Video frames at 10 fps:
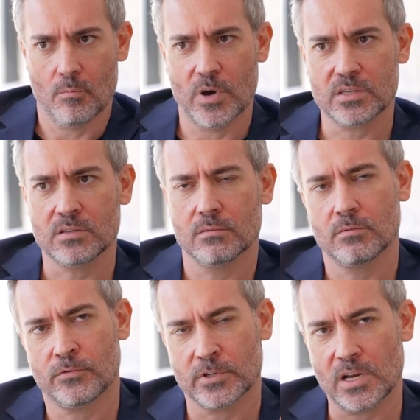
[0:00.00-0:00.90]
But
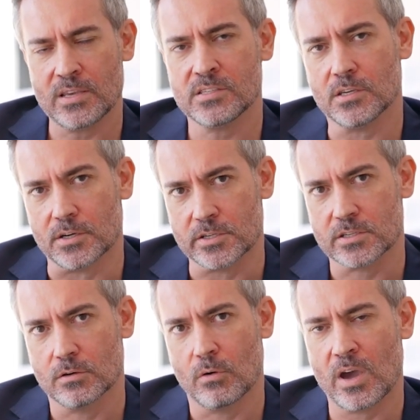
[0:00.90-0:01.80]
for the last
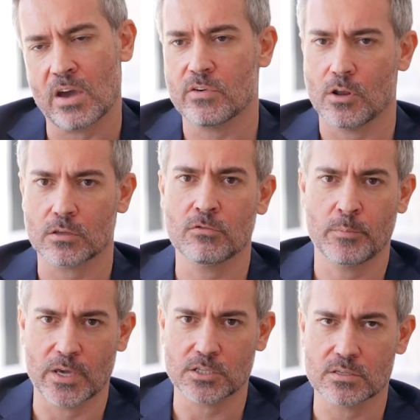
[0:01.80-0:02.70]
years, we have a lot
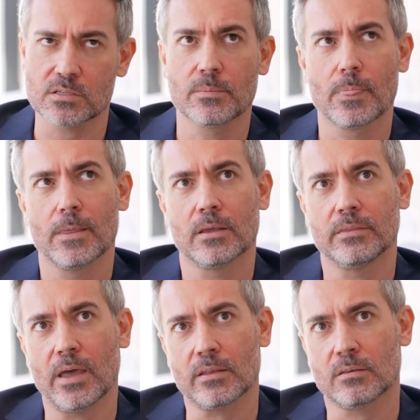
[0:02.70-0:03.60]
of patients
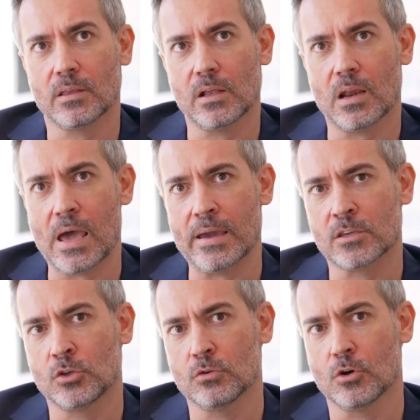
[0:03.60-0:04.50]
that they
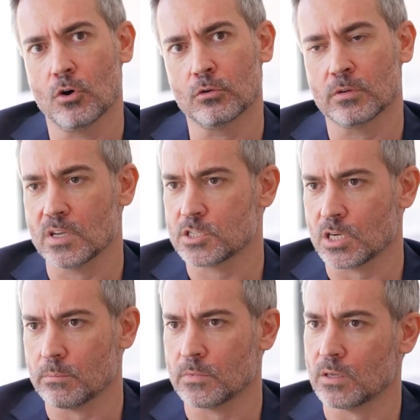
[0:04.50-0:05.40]
like to go to the
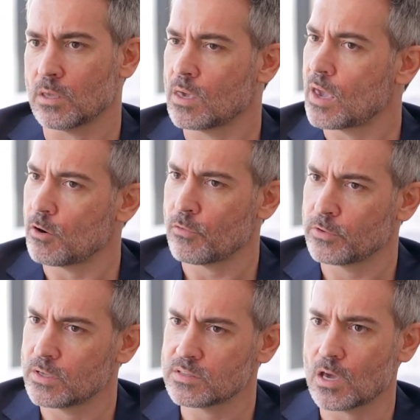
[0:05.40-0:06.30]
gym, they take care
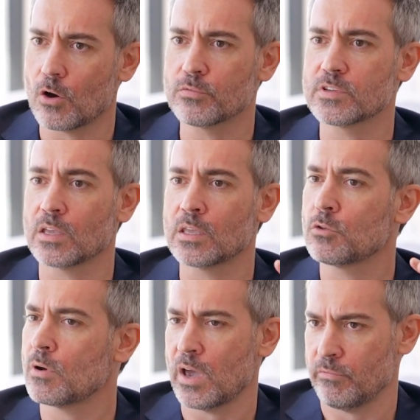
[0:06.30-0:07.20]
of themselves, and they
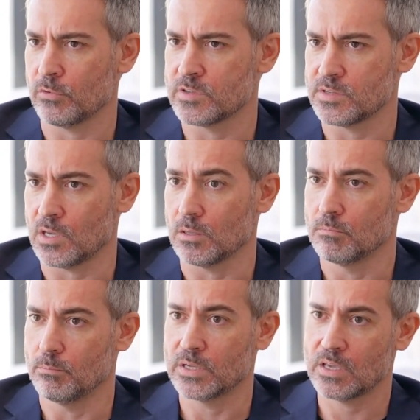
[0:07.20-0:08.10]
don't have loose skin,
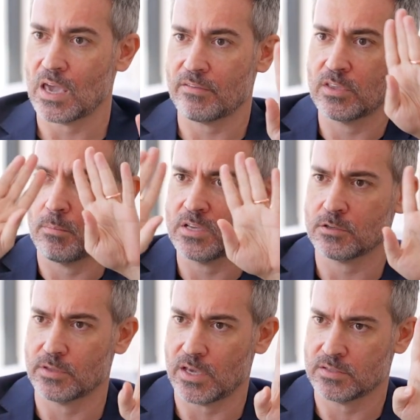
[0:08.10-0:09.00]
but they have the
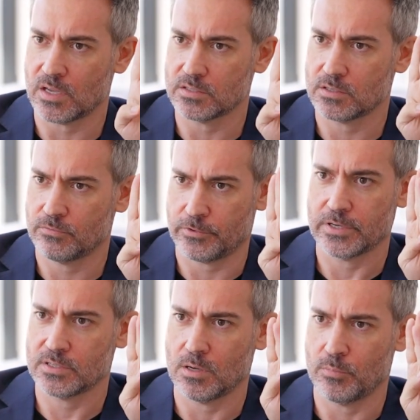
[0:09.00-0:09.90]
muscle diastasis, for
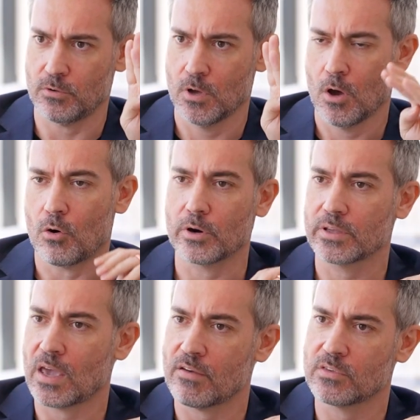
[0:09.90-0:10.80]
example, or
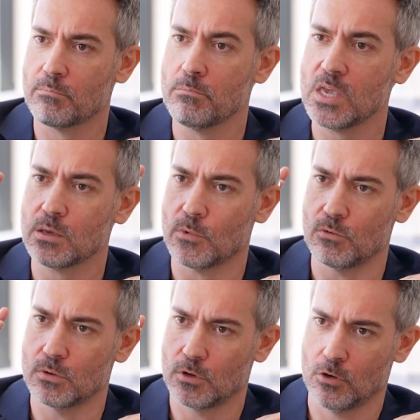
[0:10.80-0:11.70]
they have the
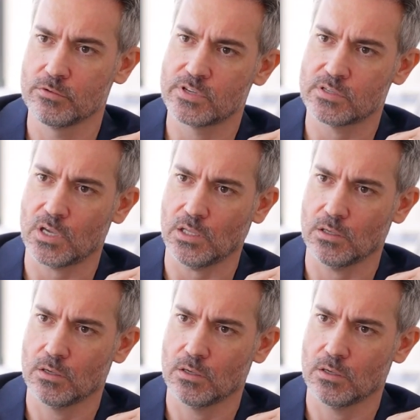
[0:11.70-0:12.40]
minimal loose skin.